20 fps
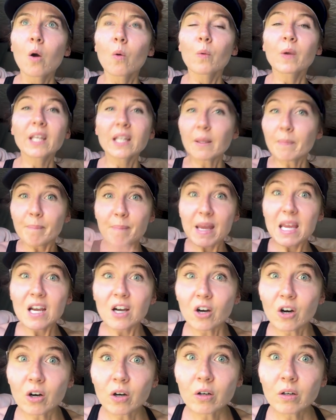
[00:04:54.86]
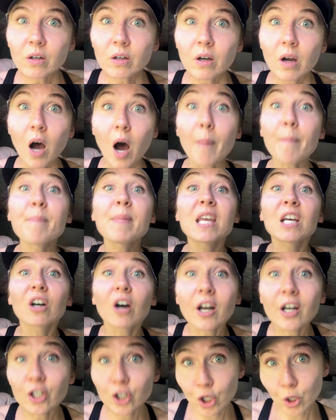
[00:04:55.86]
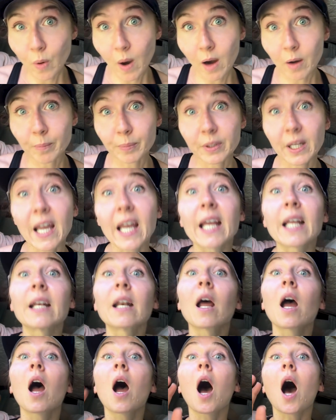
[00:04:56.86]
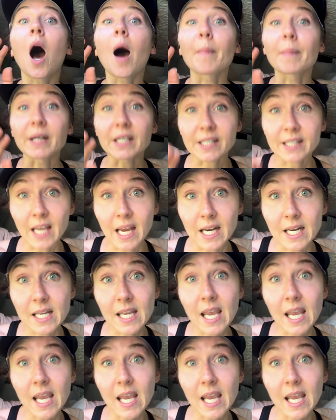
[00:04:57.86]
We get a meal on a 2-hour plane I'm gonna say it